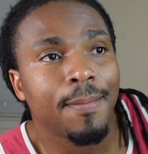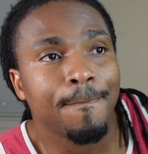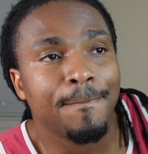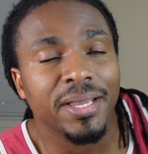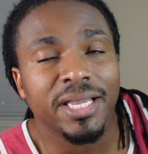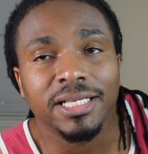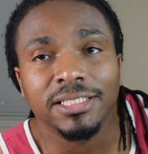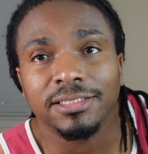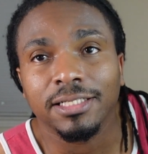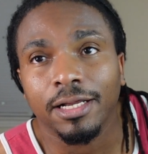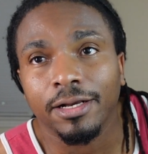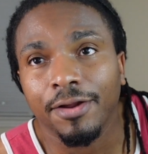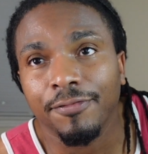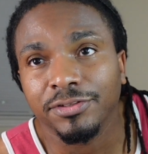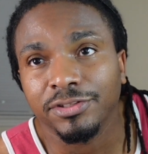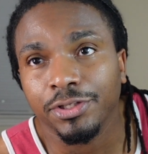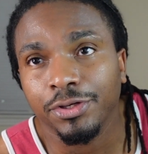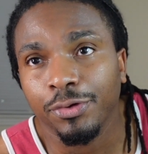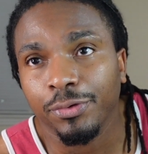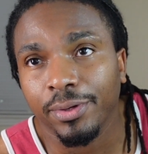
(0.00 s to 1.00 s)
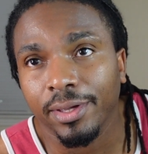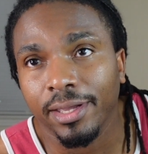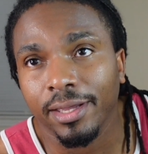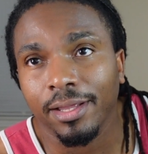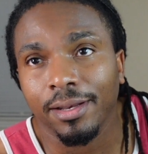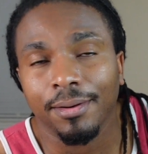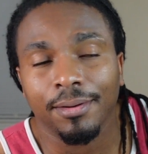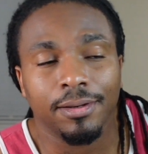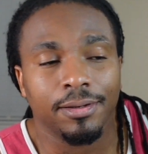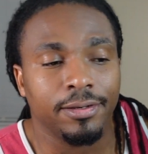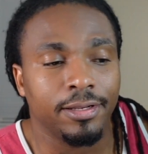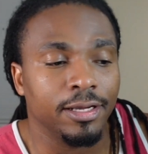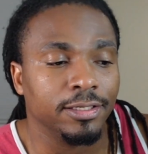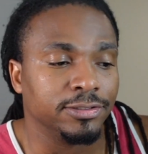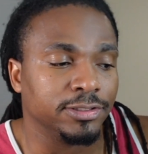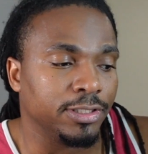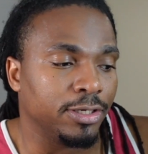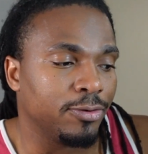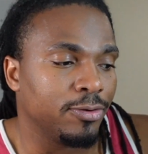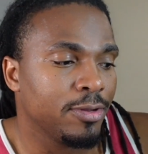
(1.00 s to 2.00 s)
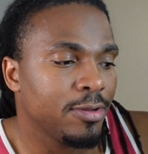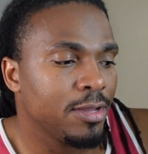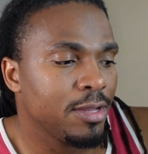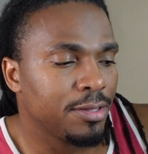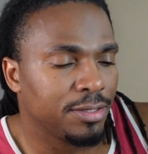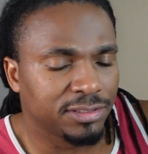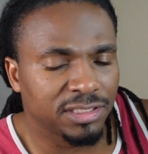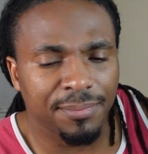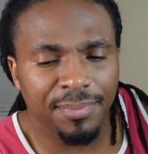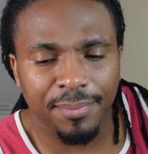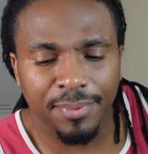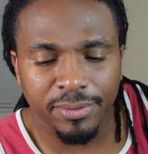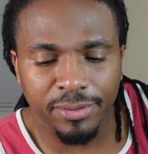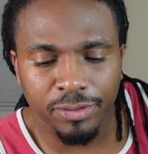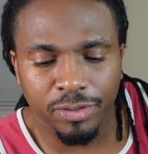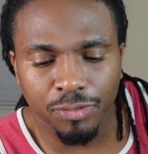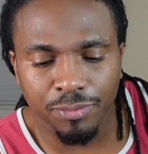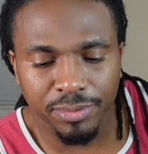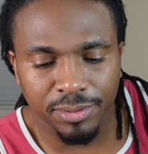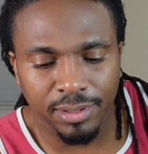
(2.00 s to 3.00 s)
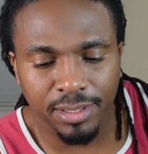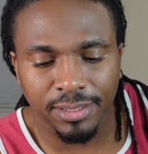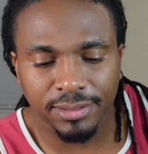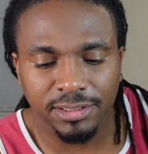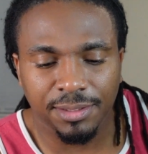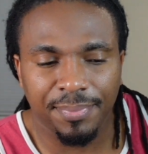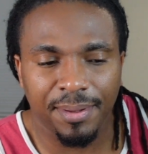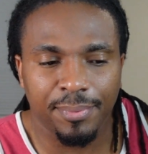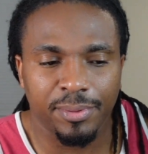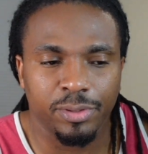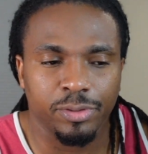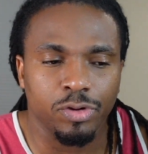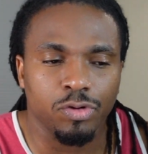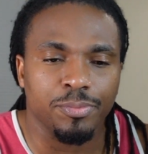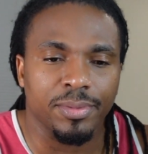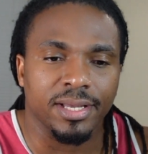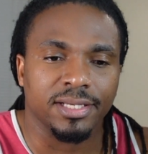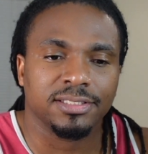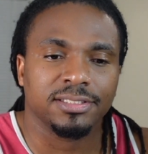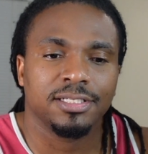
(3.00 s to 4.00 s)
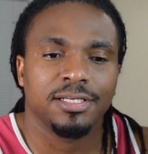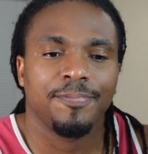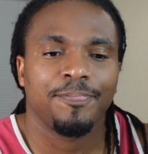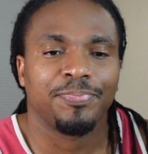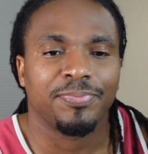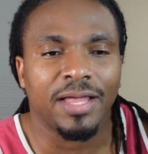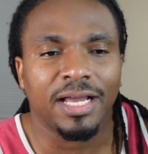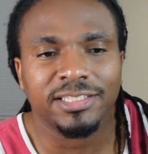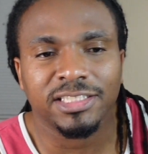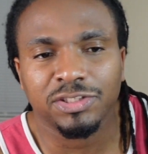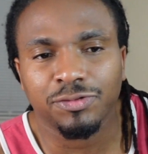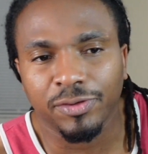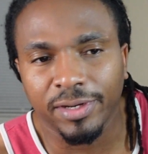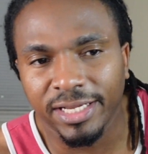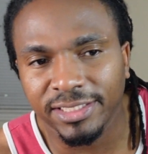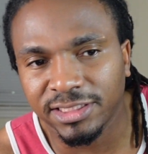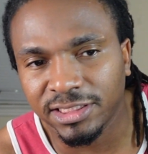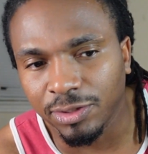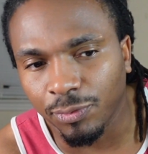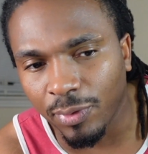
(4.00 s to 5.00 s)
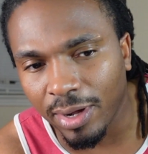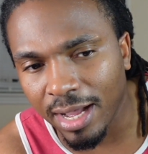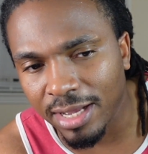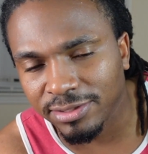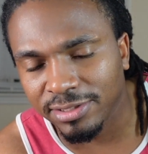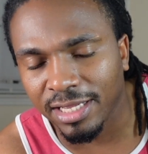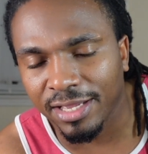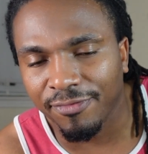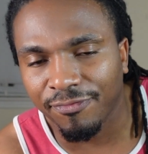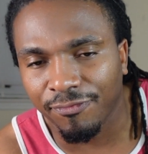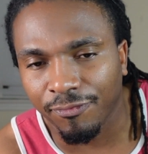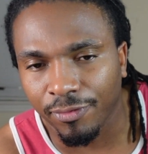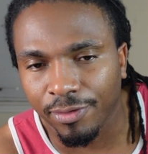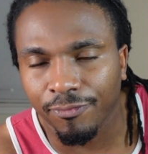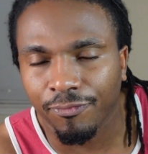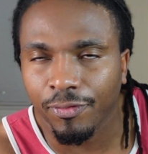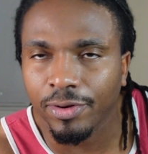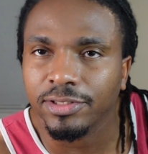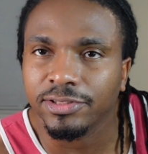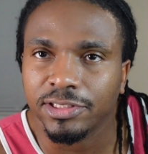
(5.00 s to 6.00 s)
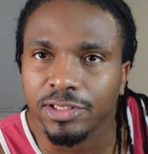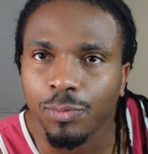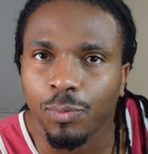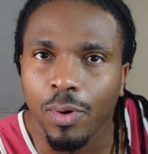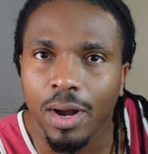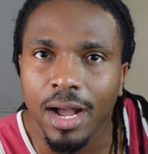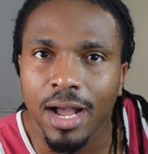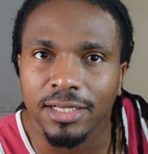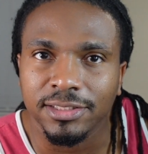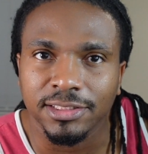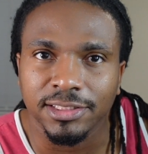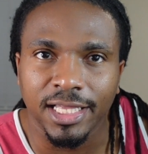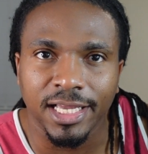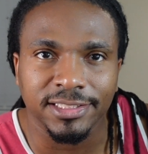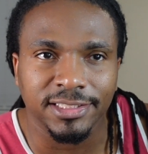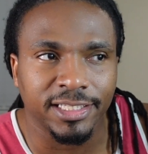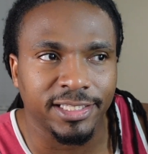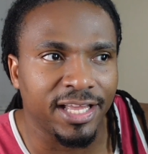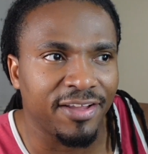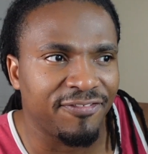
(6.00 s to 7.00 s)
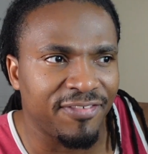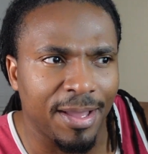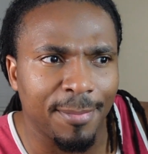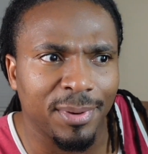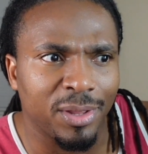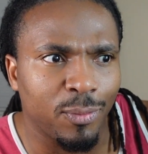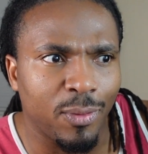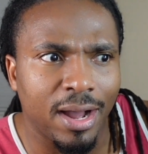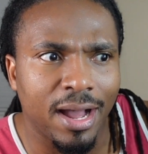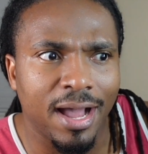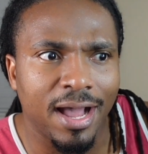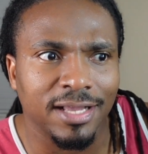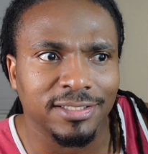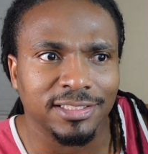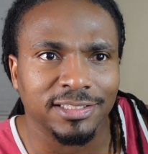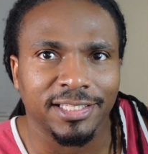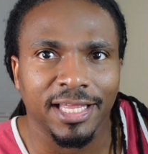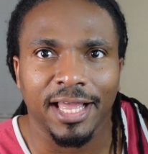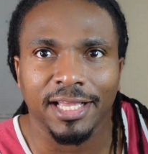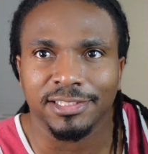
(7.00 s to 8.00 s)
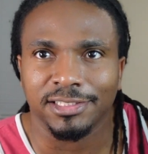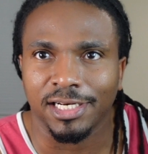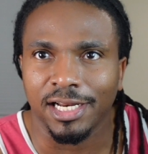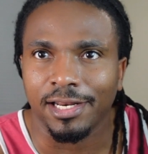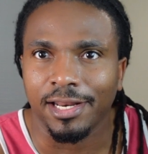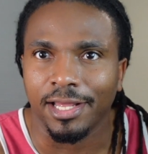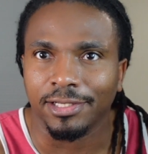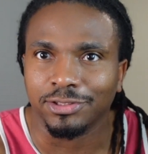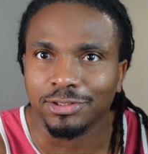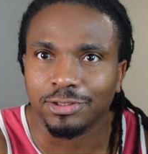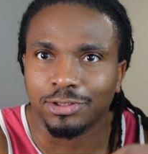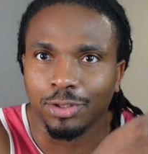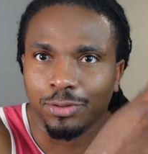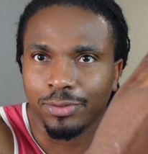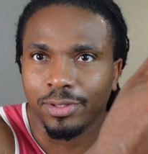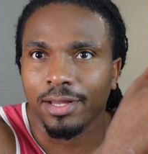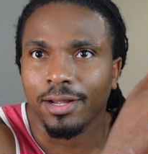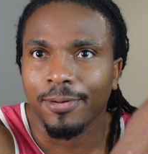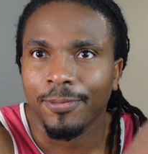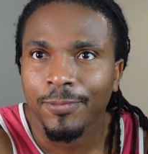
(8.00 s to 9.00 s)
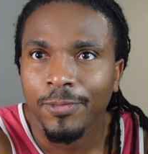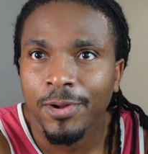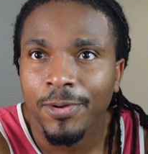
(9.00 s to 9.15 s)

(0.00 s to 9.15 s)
peace. I'll never see you again, dunzo. Some people you do, like, some people you do miss. Not just relationship wise, like fr friendship wise and things like that, family wise and things of that nature. So yeah,